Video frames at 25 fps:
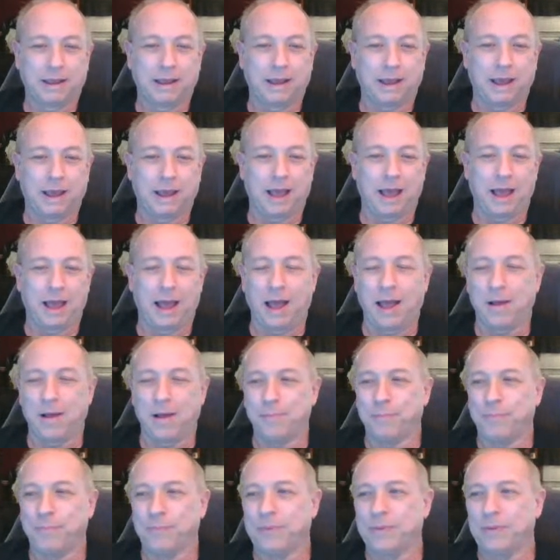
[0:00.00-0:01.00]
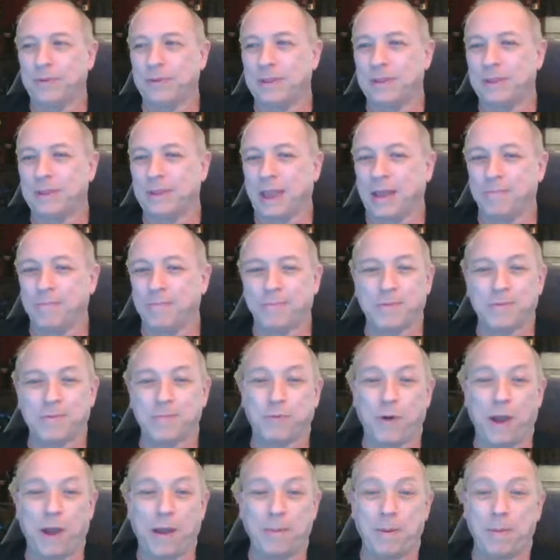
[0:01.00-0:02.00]

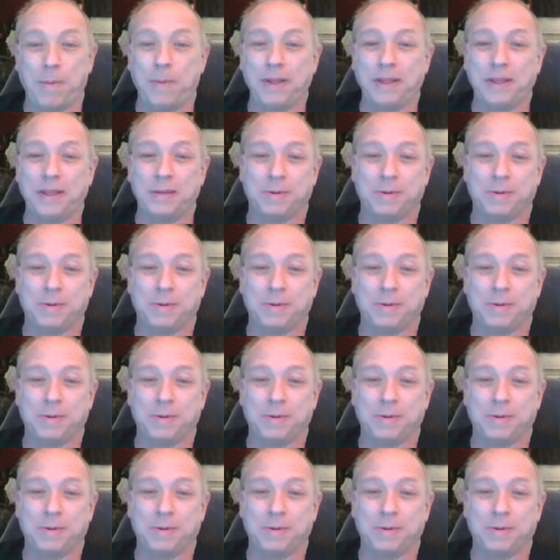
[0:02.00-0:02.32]
Probably